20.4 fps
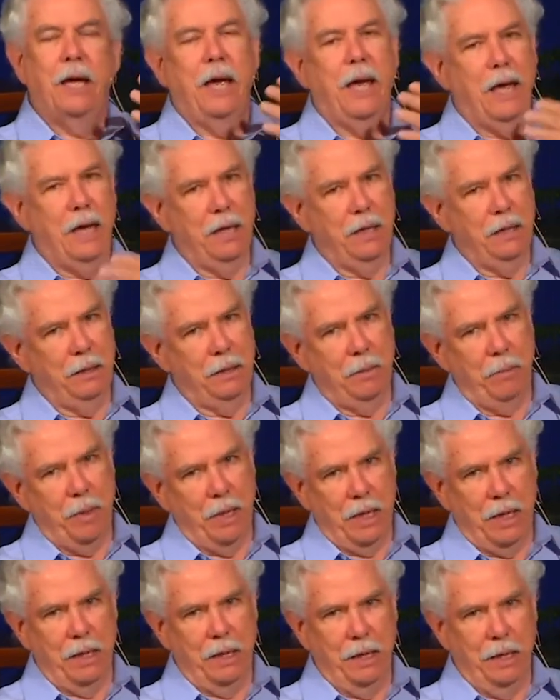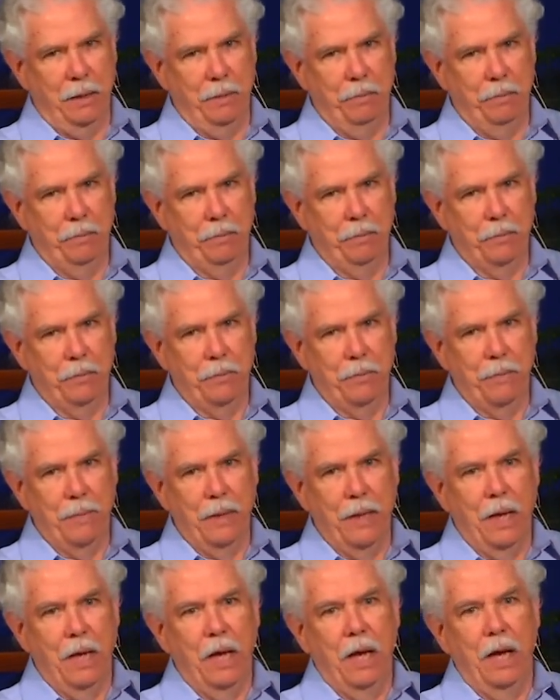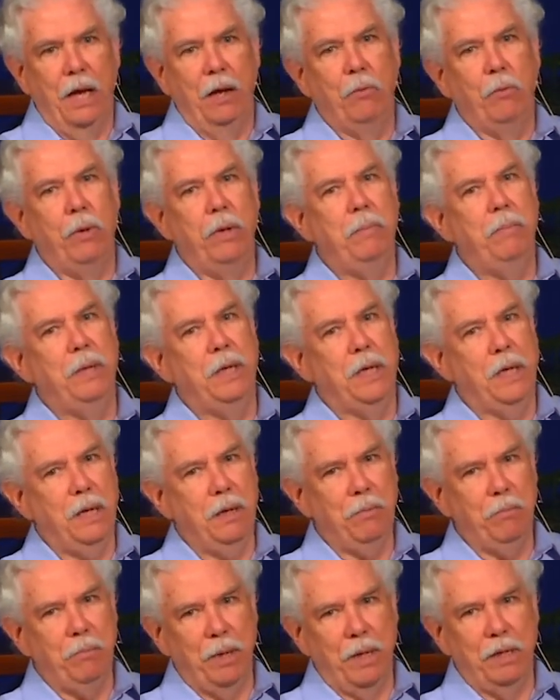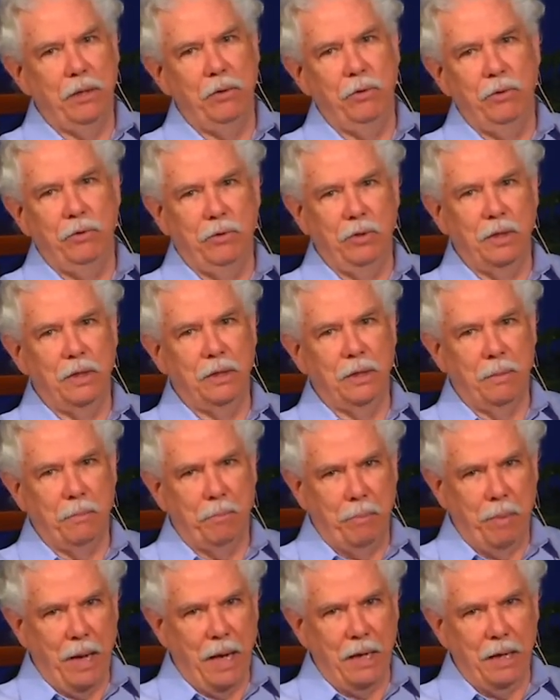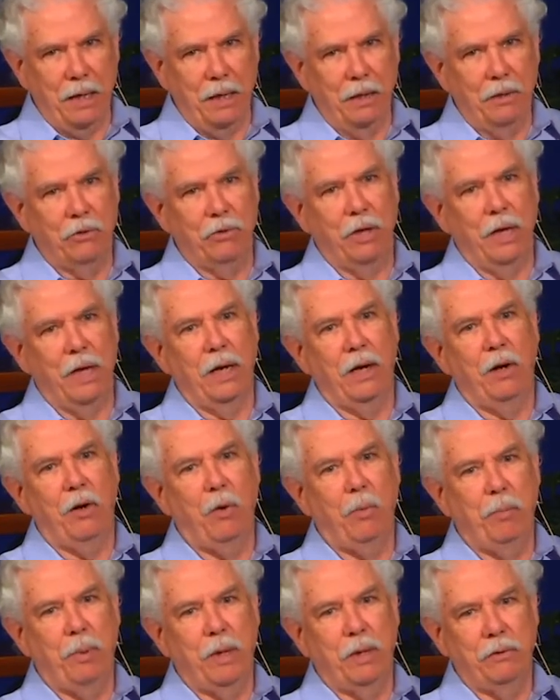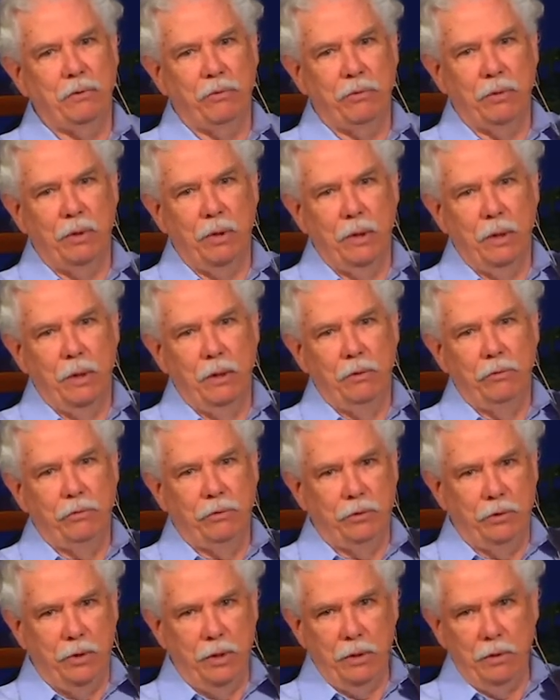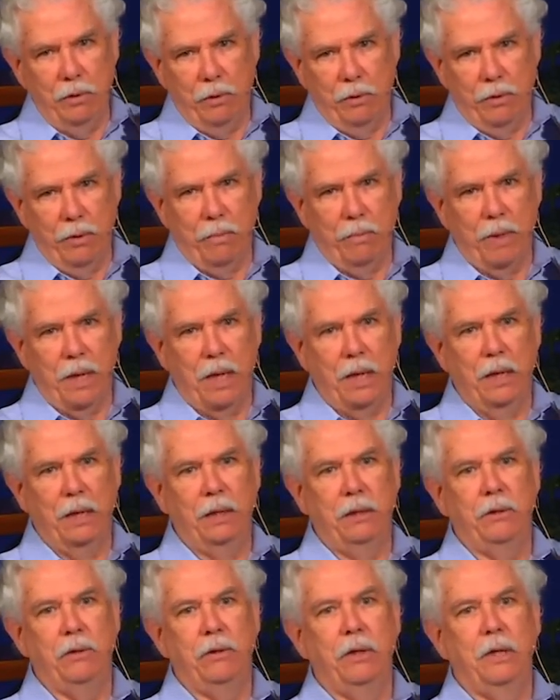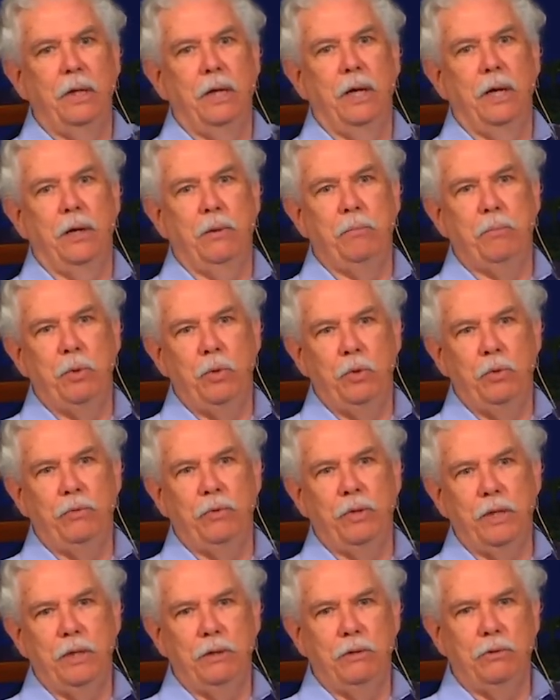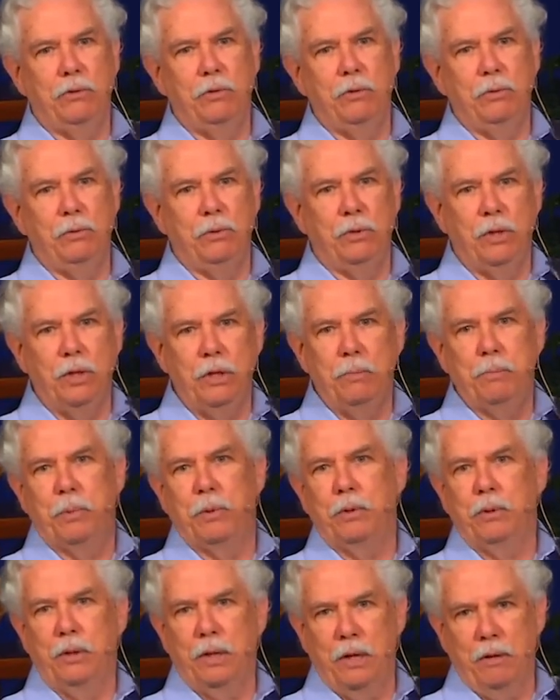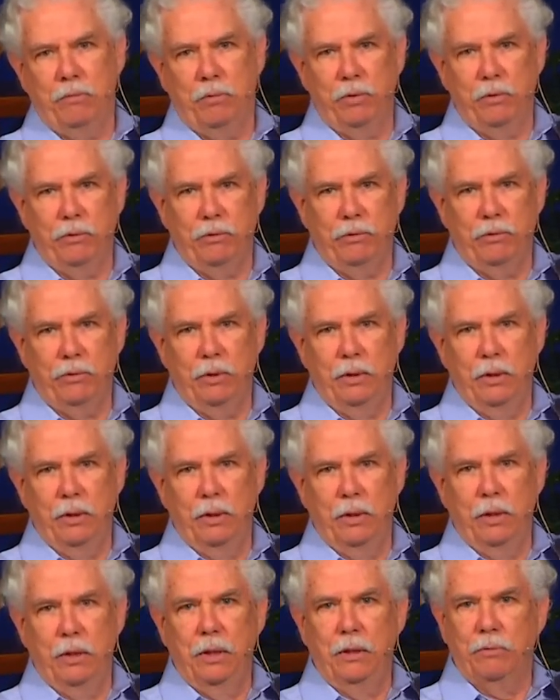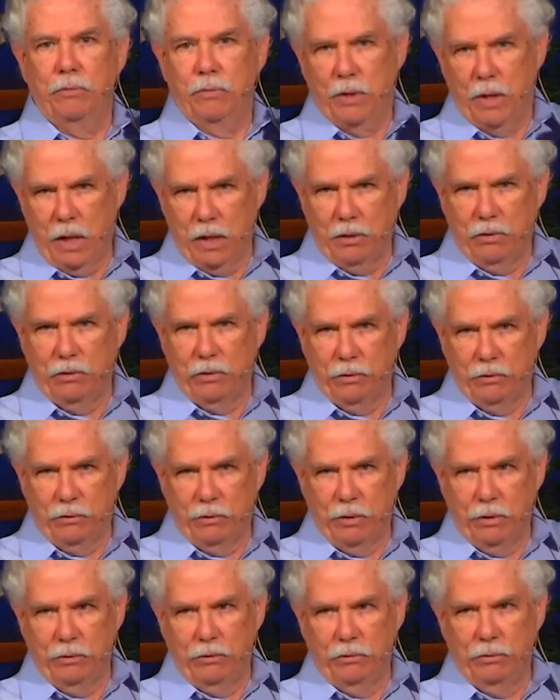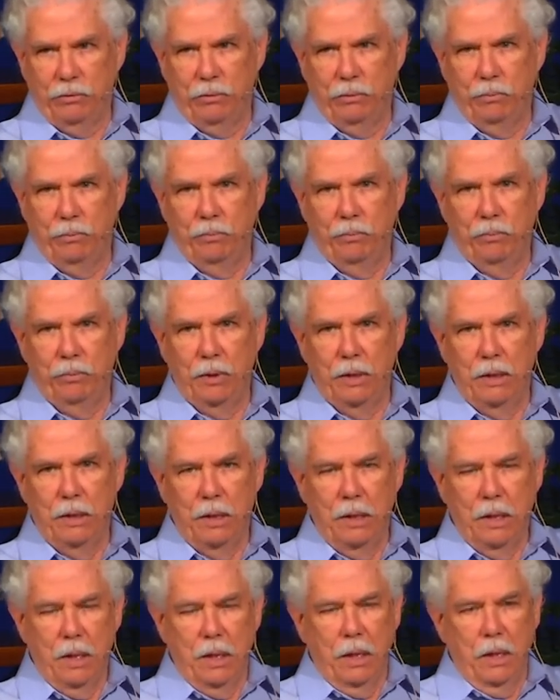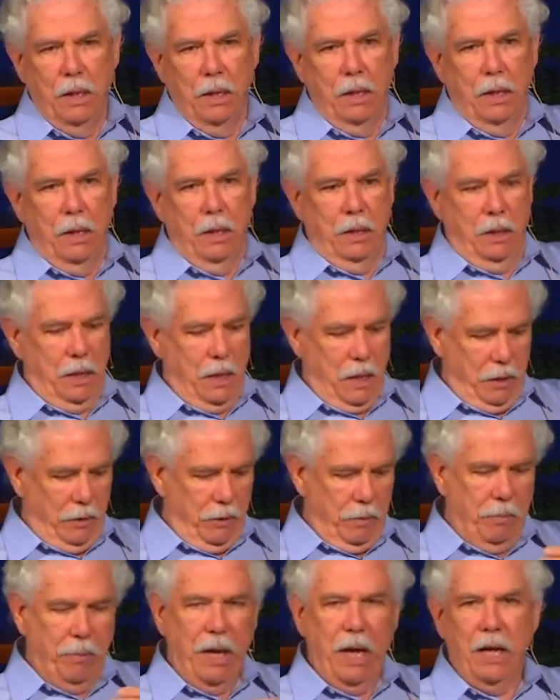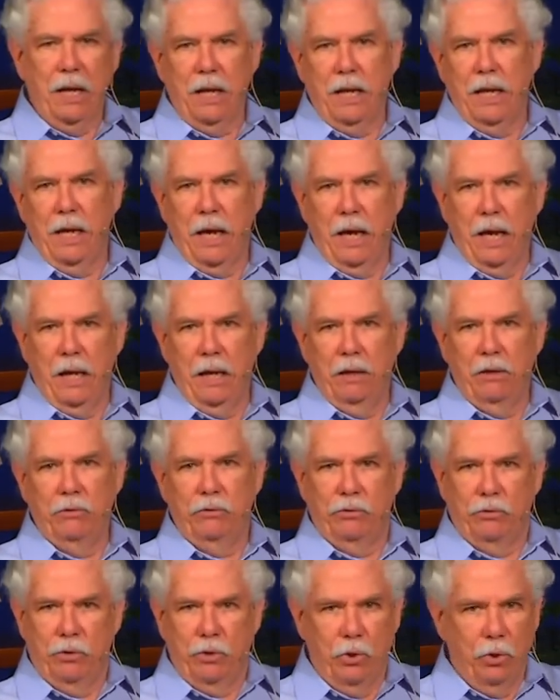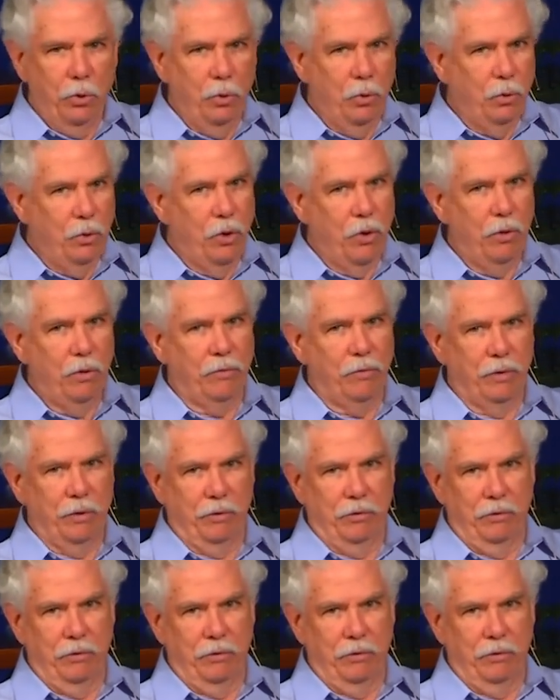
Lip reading: and the body. And we begin by using the body to help us still the mind and move into deeper levels of consciousness. Now, the body has two nervous